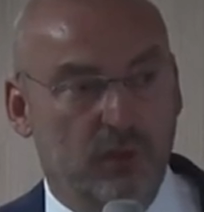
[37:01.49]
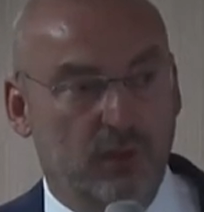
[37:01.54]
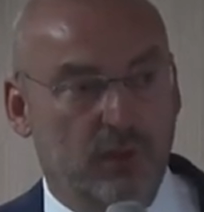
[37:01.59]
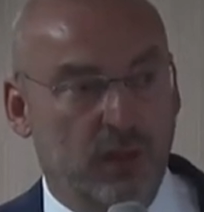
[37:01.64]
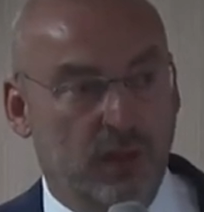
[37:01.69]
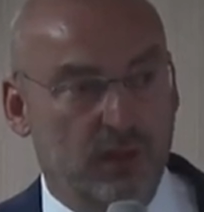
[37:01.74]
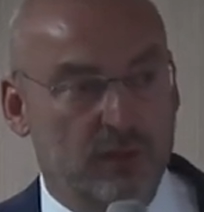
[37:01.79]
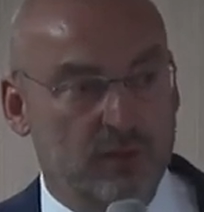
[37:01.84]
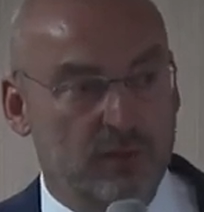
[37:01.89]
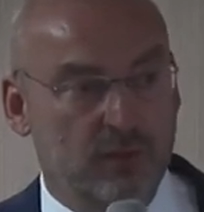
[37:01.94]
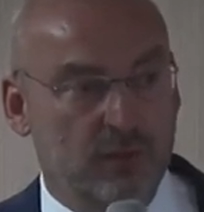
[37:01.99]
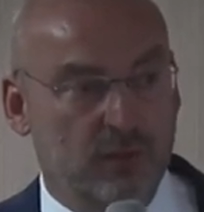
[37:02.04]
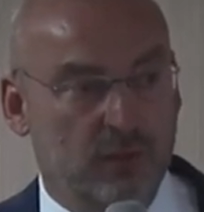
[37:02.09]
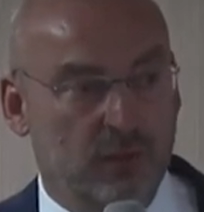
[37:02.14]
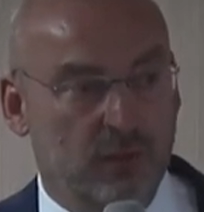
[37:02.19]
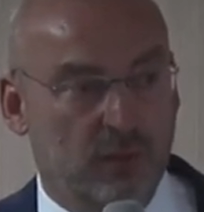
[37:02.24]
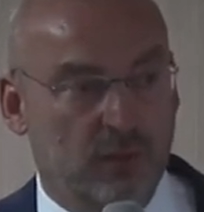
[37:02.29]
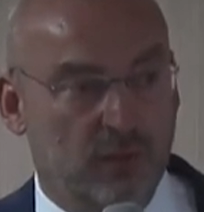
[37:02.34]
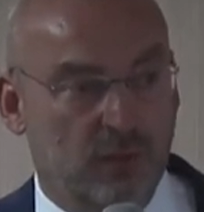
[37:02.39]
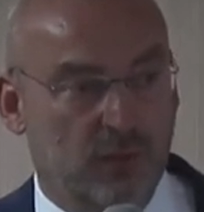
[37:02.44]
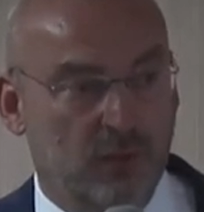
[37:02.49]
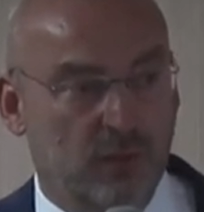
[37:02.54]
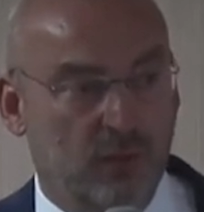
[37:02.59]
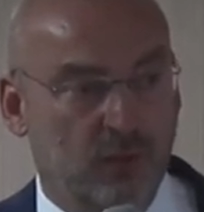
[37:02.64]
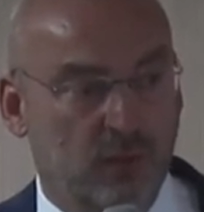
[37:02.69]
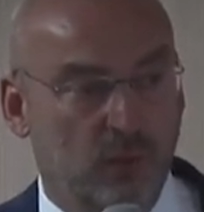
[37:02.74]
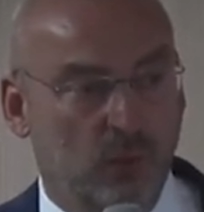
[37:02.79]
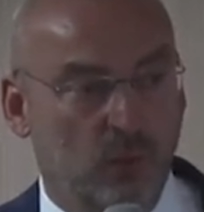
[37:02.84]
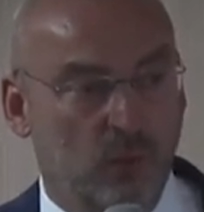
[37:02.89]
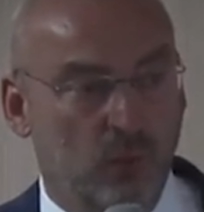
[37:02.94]
that
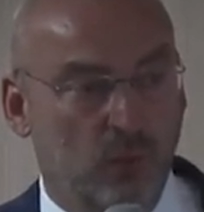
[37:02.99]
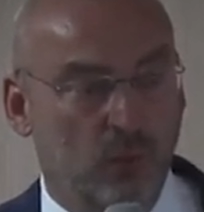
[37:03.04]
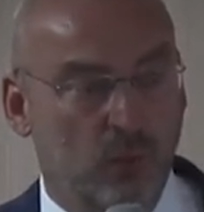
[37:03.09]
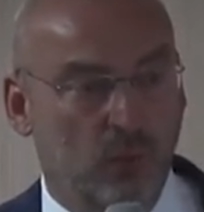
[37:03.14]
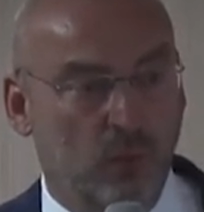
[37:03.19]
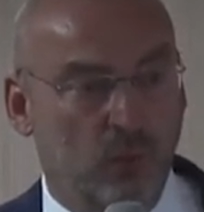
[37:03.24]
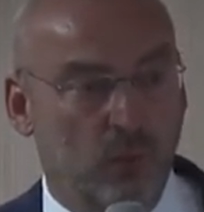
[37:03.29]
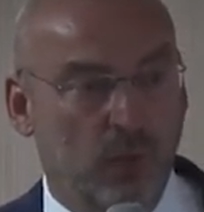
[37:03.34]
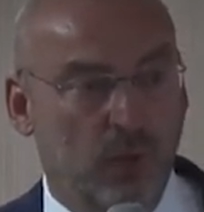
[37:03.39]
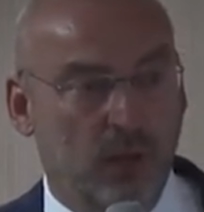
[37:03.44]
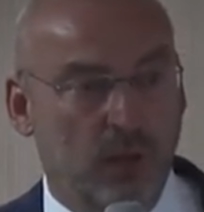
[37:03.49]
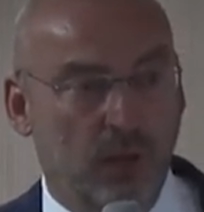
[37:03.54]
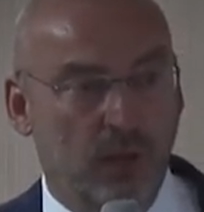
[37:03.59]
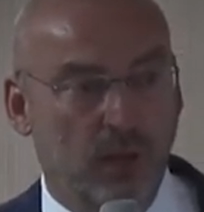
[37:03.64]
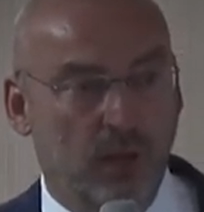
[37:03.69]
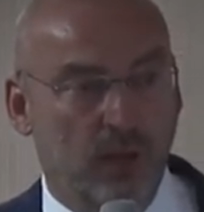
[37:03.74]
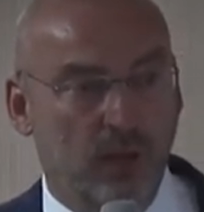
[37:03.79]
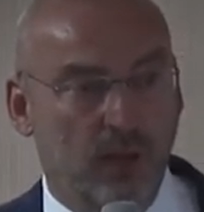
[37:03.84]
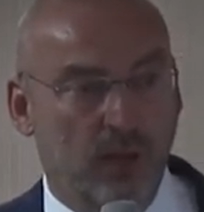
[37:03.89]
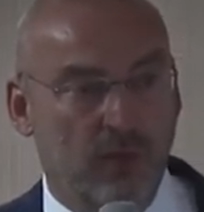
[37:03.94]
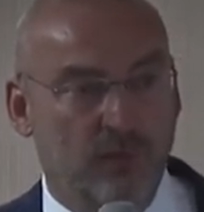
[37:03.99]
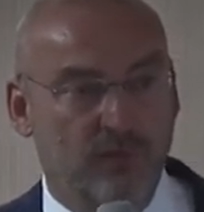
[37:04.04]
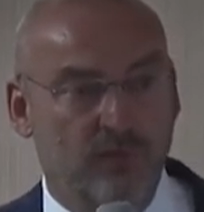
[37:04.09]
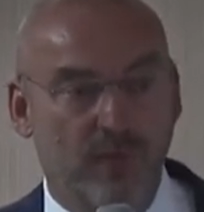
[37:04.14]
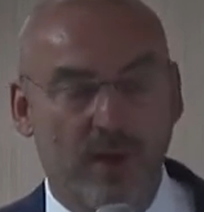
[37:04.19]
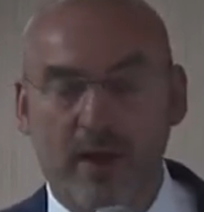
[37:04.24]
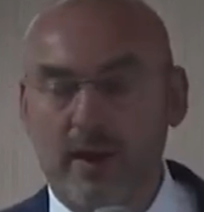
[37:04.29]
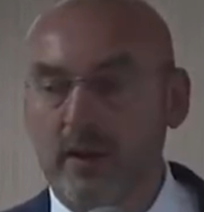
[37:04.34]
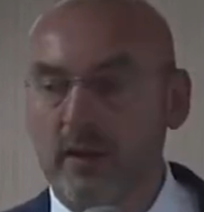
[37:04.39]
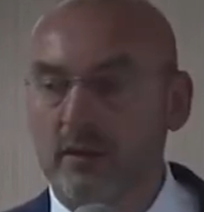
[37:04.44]
we have
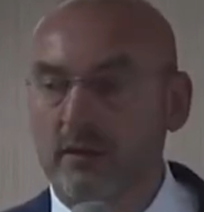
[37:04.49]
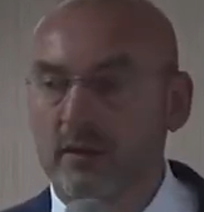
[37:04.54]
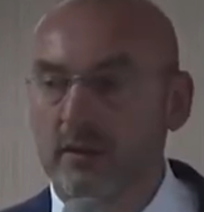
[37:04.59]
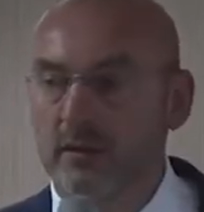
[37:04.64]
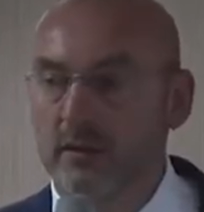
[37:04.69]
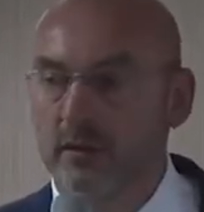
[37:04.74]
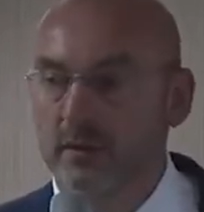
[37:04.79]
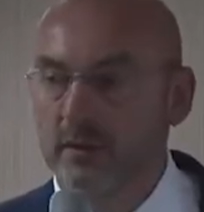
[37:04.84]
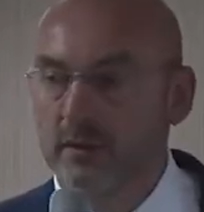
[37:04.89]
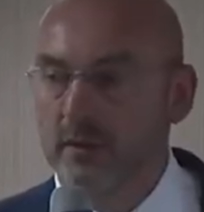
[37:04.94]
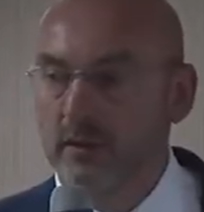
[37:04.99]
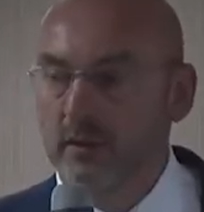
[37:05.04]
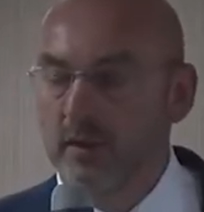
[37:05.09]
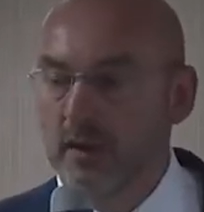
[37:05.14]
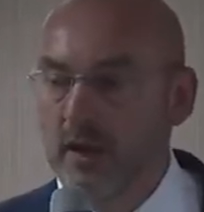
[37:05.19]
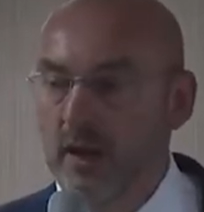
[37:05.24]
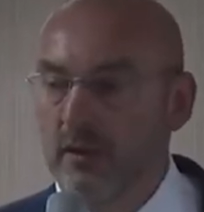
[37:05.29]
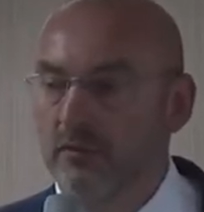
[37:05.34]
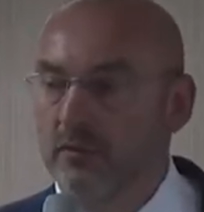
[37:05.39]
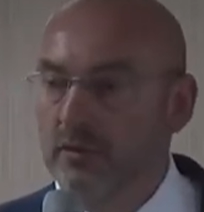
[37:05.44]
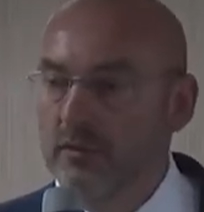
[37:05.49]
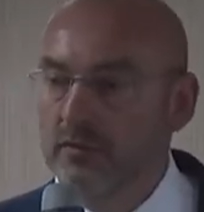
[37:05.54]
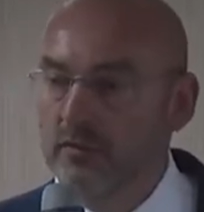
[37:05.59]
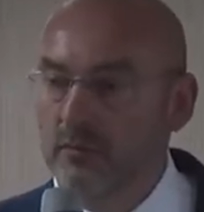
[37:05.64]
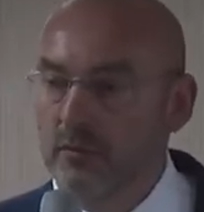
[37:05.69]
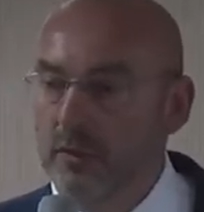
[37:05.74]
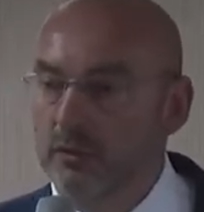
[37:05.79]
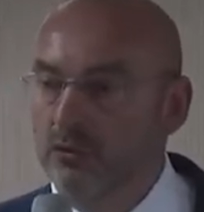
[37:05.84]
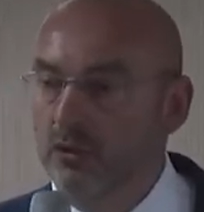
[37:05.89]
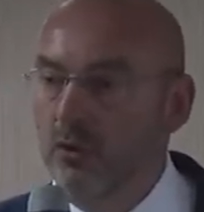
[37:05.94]
made
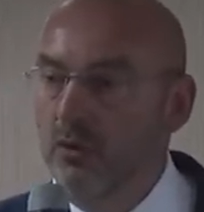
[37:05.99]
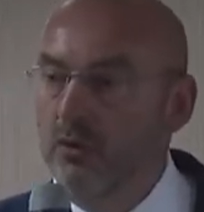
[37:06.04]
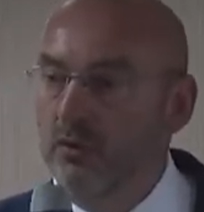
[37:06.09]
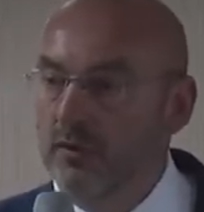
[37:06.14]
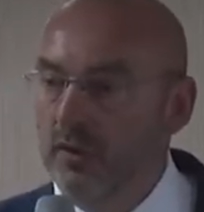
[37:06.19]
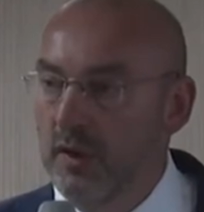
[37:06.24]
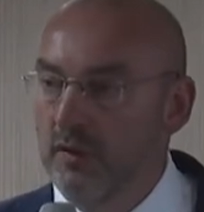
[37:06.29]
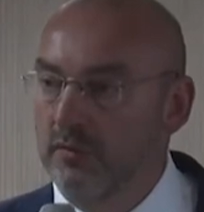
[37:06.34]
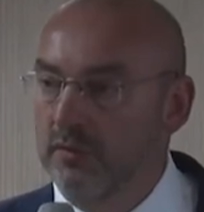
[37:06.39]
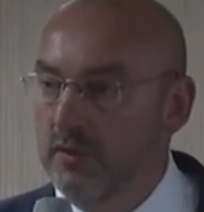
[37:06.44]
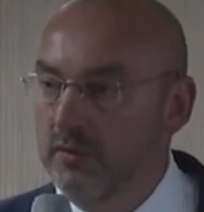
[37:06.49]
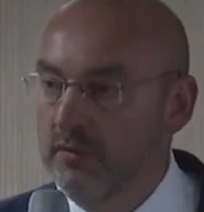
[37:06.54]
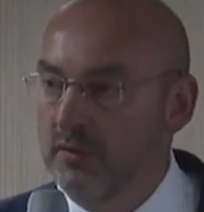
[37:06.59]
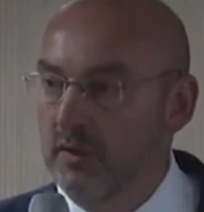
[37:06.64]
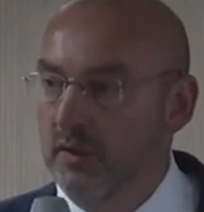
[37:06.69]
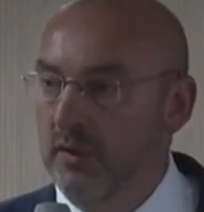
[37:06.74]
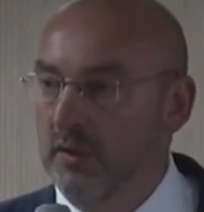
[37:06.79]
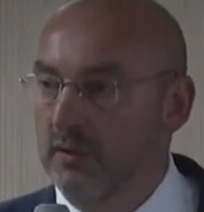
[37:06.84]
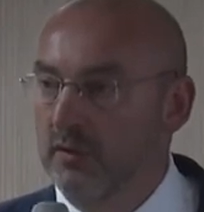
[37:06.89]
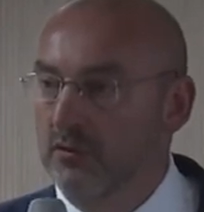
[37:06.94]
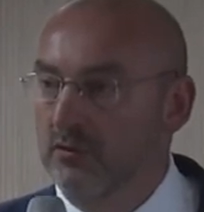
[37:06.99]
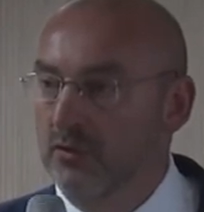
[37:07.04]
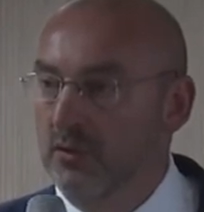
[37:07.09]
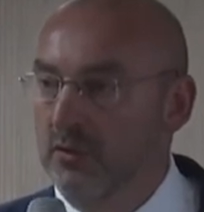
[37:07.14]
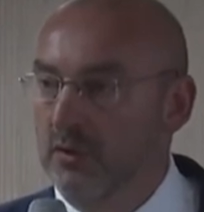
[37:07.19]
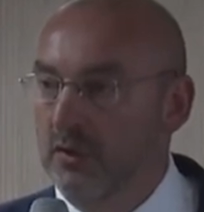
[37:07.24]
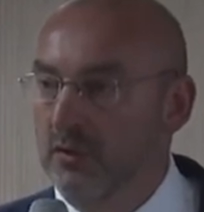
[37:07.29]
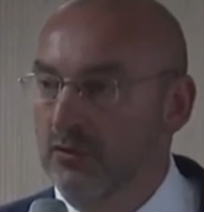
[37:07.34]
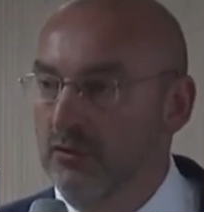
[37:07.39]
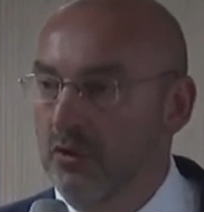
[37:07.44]
turned everything
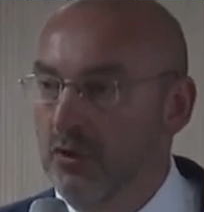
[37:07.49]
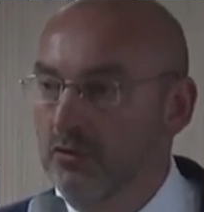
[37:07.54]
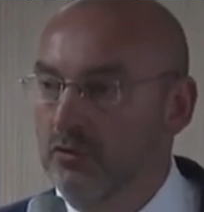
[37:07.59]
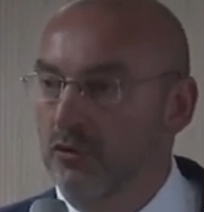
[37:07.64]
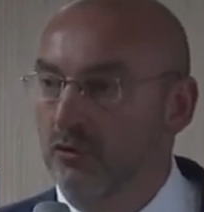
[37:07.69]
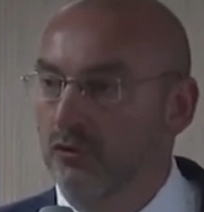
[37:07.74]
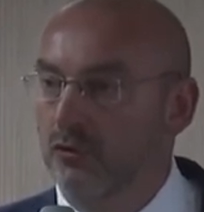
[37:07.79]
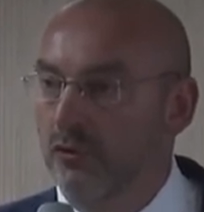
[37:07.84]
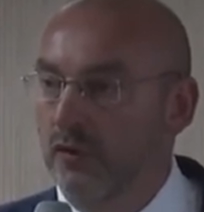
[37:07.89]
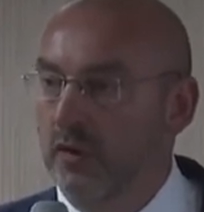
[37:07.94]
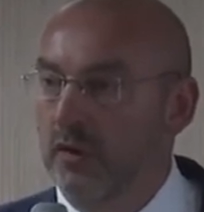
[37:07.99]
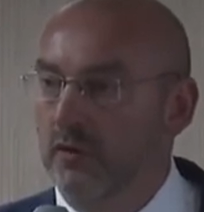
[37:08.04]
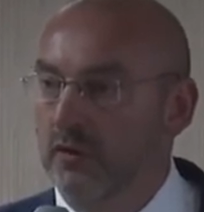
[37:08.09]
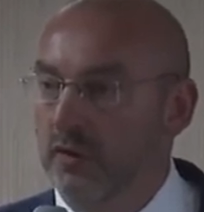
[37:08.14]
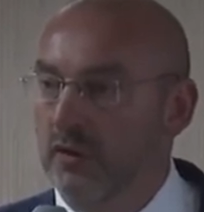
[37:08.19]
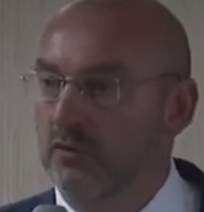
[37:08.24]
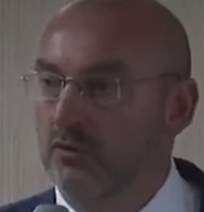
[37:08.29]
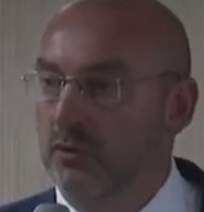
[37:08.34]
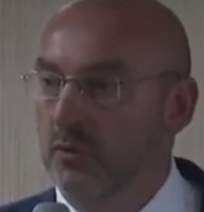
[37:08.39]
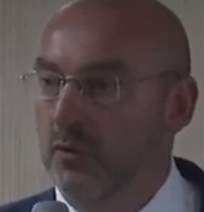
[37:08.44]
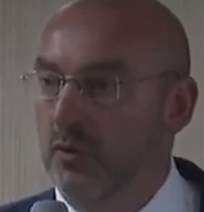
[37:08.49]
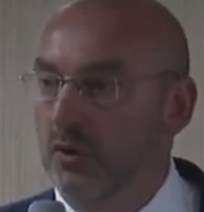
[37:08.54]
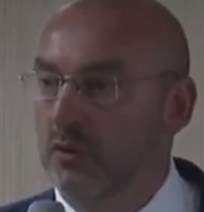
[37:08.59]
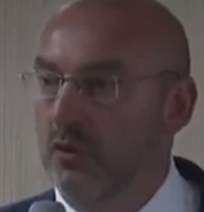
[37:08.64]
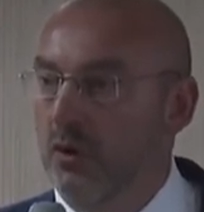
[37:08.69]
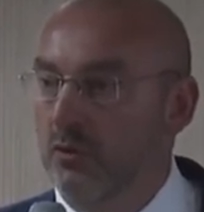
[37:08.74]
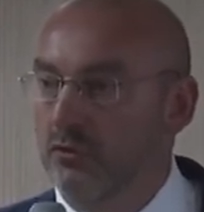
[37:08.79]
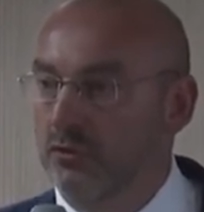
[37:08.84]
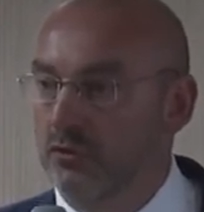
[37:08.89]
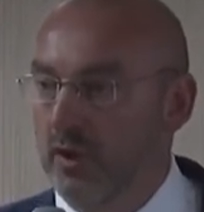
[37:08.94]
in social sphere into
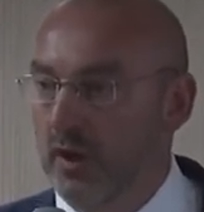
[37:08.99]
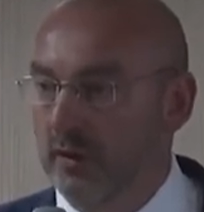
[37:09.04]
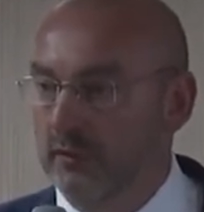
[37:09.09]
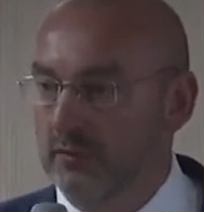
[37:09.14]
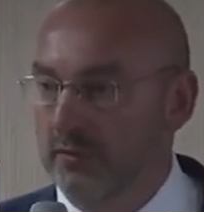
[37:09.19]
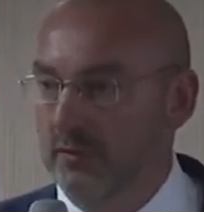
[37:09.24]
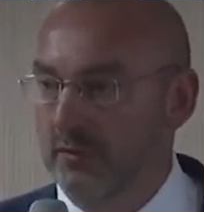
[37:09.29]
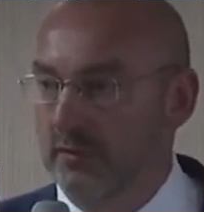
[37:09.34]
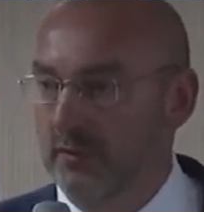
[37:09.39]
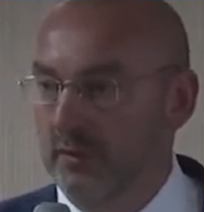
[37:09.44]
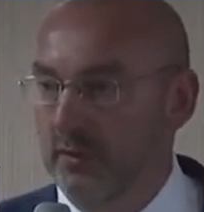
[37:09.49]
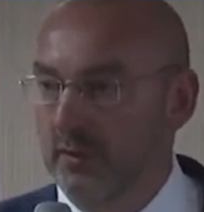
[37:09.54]
a contract.